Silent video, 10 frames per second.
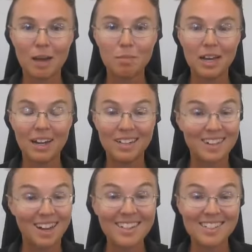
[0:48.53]
NBA
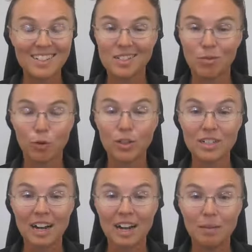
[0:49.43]
dynasties of all
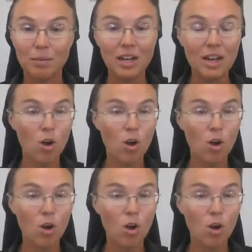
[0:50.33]
time.